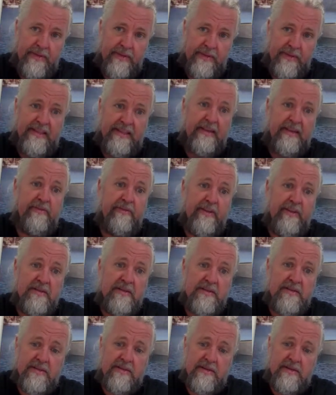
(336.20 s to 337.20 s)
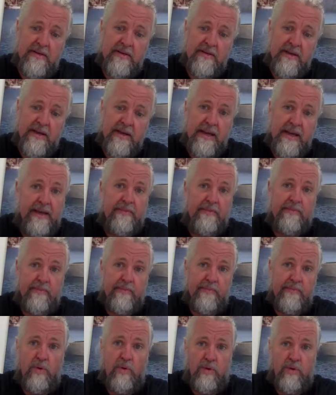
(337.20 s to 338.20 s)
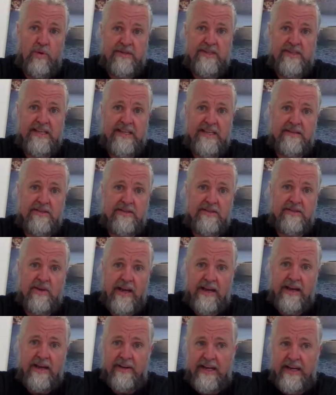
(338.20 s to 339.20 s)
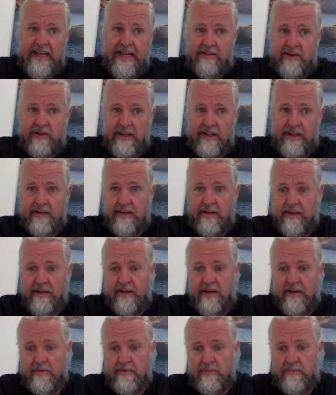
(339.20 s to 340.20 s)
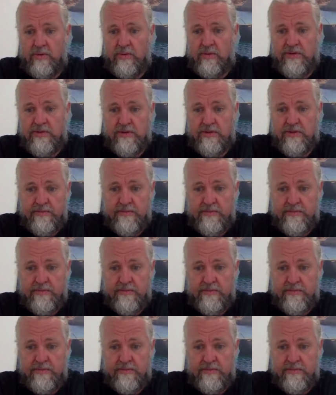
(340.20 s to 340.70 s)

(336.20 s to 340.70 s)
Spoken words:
difference and more sense to have electric boats.